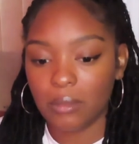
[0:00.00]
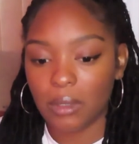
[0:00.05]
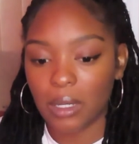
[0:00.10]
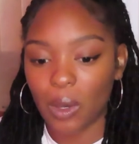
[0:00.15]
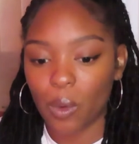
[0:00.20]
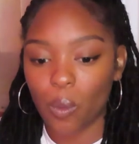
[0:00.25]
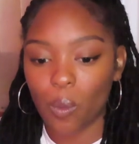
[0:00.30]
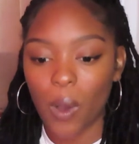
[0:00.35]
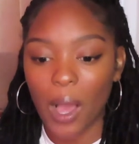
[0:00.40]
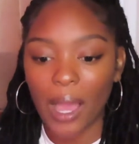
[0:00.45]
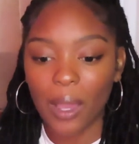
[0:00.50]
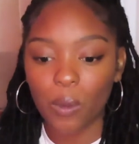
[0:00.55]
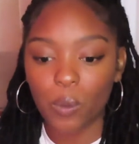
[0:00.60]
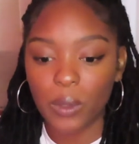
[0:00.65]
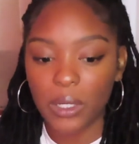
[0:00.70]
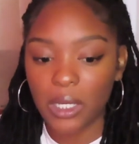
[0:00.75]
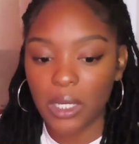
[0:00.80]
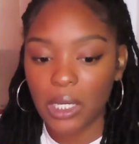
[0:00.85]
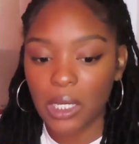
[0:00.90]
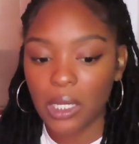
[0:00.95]
why
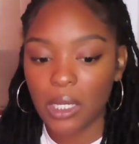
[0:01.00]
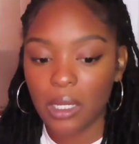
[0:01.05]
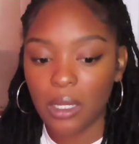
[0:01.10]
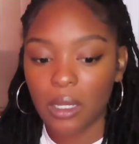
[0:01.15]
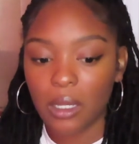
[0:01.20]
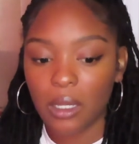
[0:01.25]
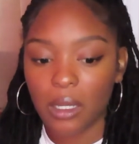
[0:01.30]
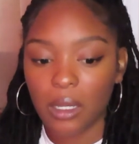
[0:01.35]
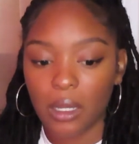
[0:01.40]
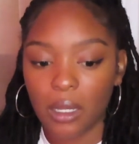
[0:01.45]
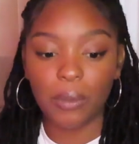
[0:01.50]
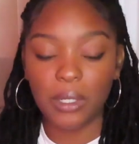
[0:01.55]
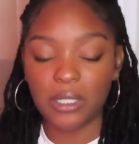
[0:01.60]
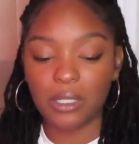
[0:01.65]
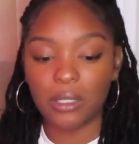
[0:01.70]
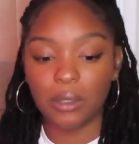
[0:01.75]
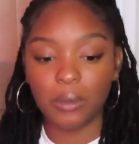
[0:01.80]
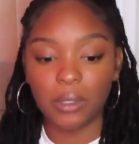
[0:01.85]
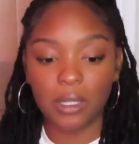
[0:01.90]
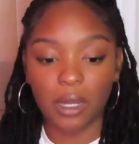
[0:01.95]
we
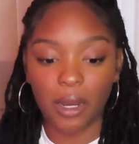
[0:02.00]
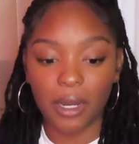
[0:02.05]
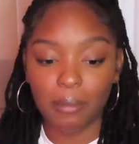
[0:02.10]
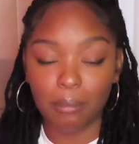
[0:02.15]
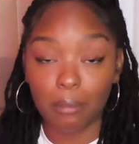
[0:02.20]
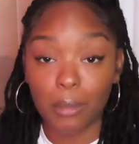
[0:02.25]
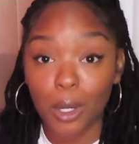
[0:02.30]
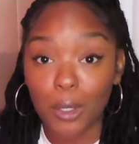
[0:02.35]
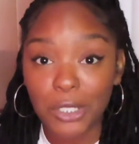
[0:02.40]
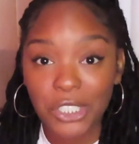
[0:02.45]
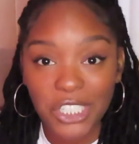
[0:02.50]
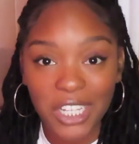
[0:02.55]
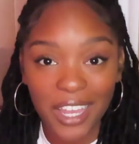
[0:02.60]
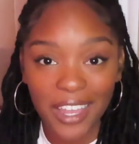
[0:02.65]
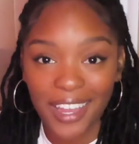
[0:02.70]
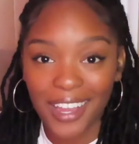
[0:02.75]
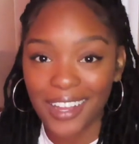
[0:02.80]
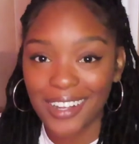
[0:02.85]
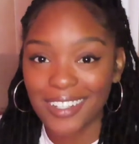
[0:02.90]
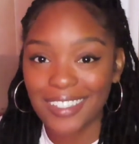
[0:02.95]
deal with our
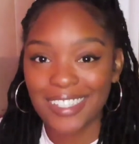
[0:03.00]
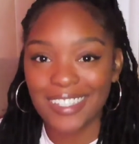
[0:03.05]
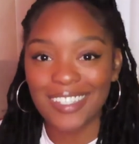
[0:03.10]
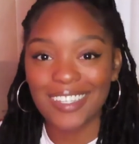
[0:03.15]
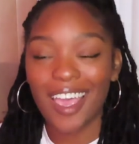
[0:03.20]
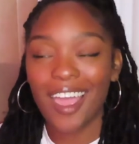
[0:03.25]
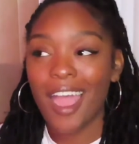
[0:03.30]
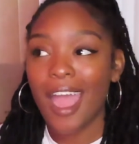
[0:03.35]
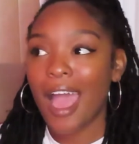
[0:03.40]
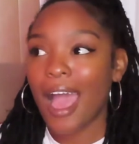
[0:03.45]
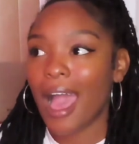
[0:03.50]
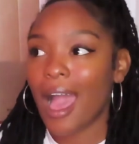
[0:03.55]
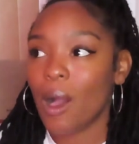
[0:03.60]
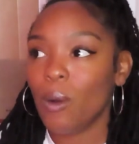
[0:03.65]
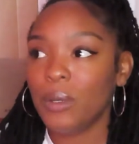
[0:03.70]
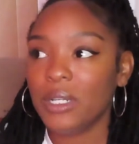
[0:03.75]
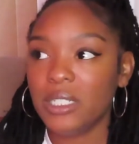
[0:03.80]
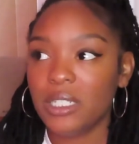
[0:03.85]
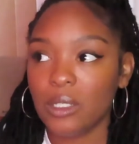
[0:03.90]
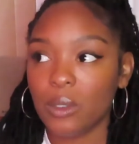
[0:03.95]
emotions,
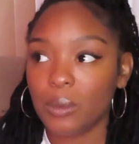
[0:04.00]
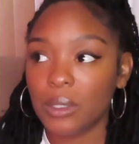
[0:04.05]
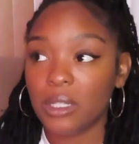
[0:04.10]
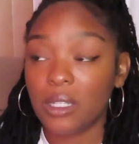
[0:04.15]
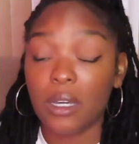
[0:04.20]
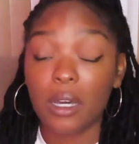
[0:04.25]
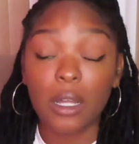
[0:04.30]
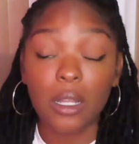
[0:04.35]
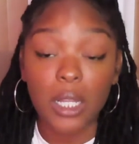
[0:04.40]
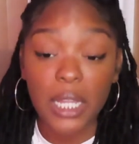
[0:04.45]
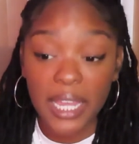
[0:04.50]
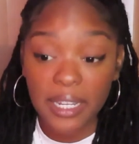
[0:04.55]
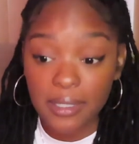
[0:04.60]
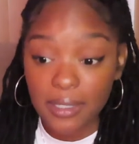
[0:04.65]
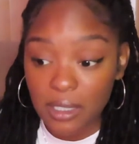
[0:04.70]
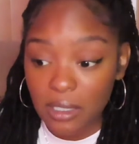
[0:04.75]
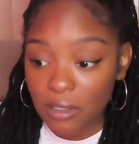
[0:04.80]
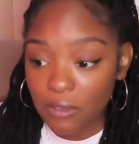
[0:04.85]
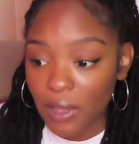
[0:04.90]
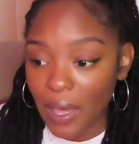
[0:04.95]
how we deal with the
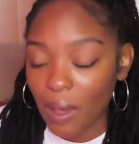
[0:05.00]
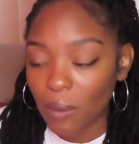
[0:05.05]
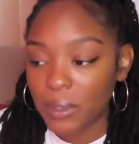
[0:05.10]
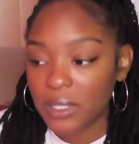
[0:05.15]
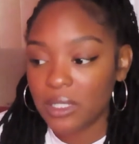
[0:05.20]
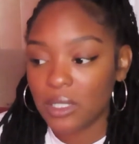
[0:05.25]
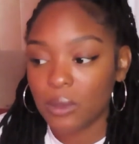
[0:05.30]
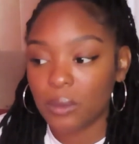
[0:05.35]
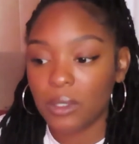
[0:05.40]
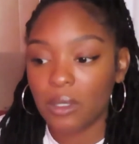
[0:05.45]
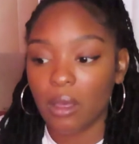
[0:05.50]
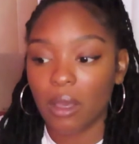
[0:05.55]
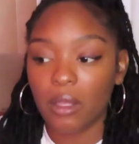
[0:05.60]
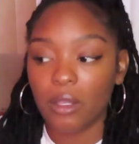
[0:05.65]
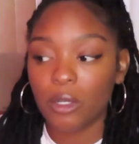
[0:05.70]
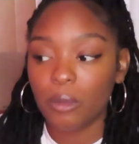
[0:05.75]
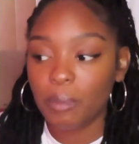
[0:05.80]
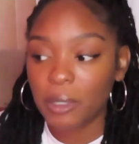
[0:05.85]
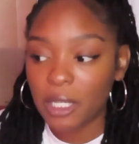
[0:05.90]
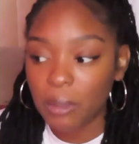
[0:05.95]
collective, how we deal with
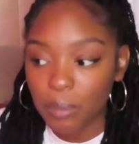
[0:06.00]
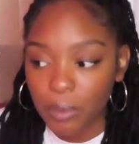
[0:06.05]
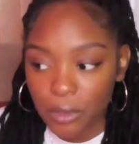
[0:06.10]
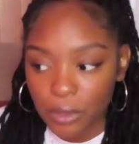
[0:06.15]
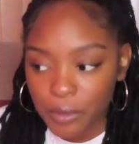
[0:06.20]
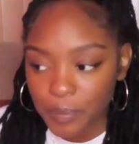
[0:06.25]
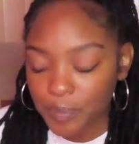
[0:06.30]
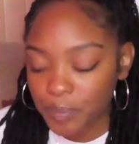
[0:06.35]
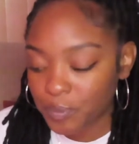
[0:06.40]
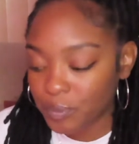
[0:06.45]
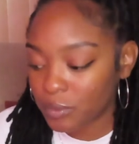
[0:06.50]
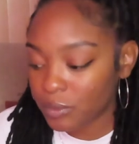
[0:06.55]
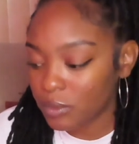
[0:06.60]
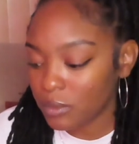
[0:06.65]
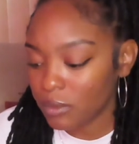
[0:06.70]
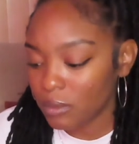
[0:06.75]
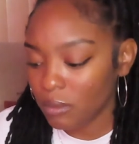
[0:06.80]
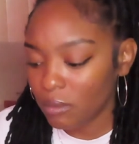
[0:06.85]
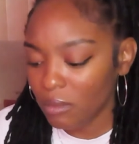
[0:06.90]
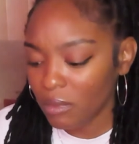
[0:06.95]
other people,
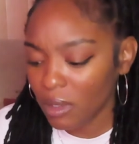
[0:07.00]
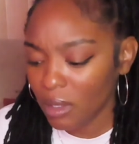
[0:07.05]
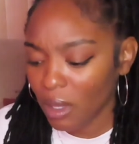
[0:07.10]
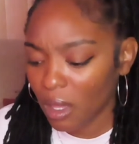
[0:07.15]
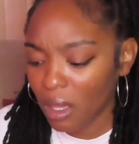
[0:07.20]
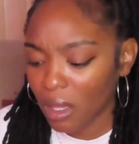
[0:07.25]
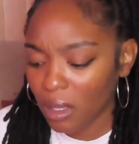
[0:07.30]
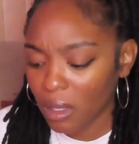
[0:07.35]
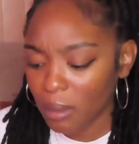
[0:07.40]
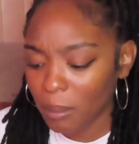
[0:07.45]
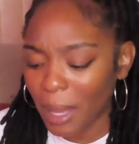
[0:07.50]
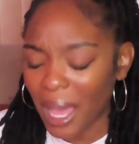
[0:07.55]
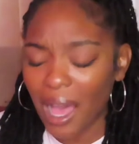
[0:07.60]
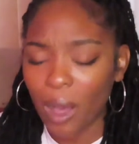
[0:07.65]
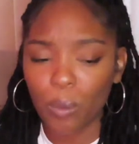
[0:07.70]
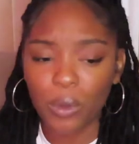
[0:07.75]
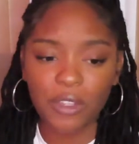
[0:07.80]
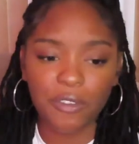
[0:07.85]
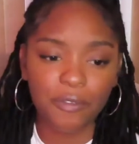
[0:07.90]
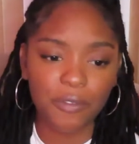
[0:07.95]

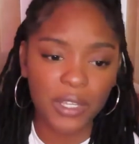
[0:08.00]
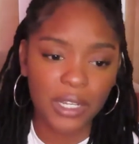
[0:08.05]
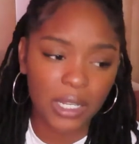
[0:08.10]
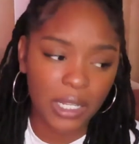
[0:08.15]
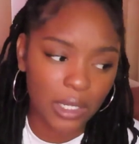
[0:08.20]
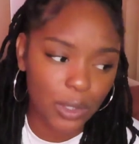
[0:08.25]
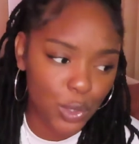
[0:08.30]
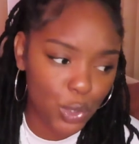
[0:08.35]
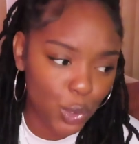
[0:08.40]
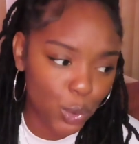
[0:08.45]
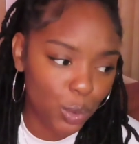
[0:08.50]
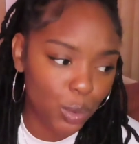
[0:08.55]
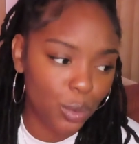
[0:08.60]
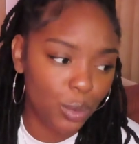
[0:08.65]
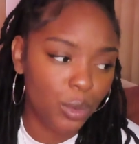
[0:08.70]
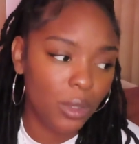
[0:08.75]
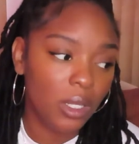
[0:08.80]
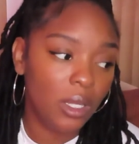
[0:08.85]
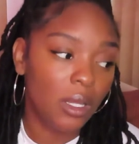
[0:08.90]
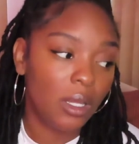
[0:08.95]
how we fit
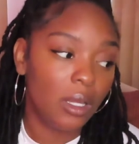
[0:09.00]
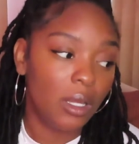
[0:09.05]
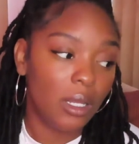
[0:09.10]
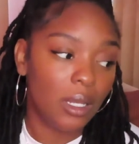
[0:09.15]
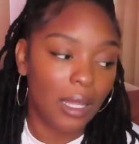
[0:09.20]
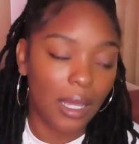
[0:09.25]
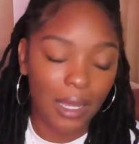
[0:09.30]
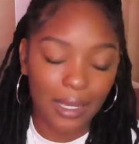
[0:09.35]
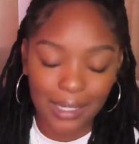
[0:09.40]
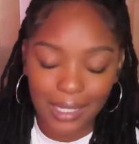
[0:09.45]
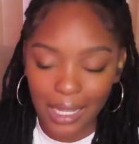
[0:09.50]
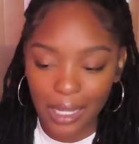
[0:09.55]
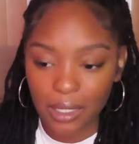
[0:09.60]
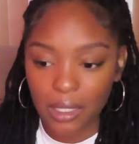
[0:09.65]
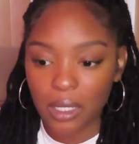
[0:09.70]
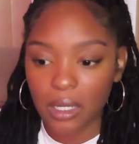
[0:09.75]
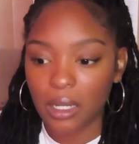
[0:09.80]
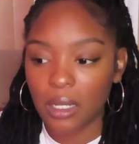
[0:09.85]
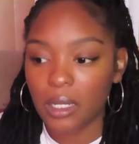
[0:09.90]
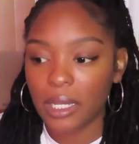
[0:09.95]
into, again,
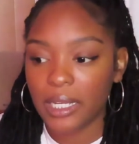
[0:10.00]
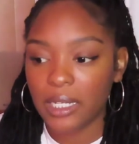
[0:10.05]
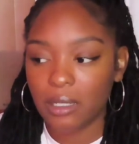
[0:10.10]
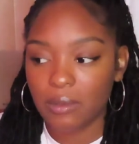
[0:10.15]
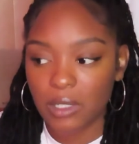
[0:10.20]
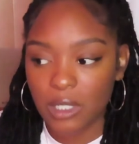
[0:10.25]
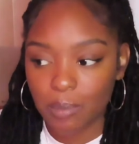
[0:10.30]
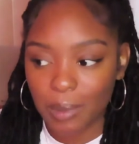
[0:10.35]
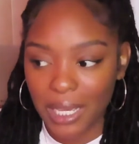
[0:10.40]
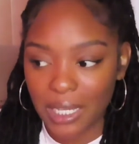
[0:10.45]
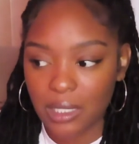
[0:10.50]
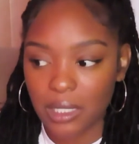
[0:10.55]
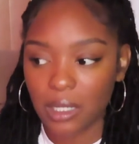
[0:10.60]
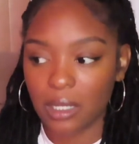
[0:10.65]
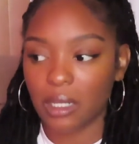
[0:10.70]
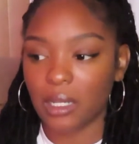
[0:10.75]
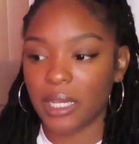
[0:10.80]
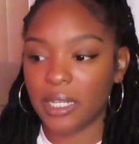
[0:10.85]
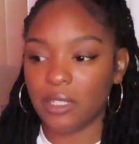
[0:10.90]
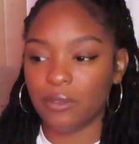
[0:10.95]
the collective space, the
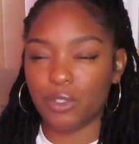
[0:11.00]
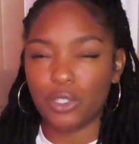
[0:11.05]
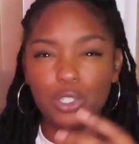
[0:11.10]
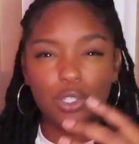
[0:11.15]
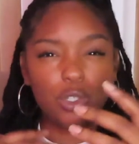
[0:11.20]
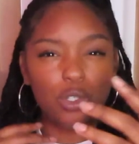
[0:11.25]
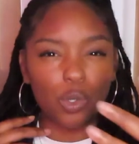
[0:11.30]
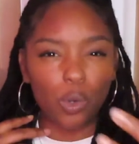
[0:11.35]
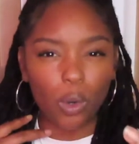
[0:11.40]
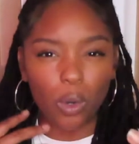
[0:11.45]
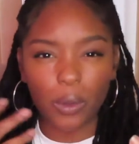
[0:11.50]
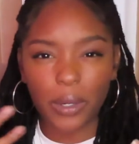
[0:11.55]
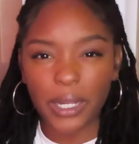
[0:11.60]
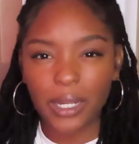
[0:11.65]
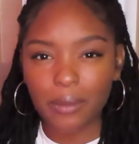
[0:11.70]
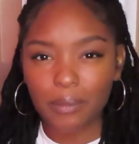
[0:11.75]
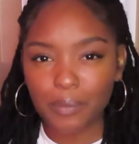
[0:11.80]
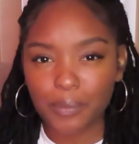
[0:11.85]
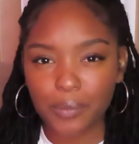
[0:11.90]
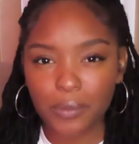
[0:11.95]
collective story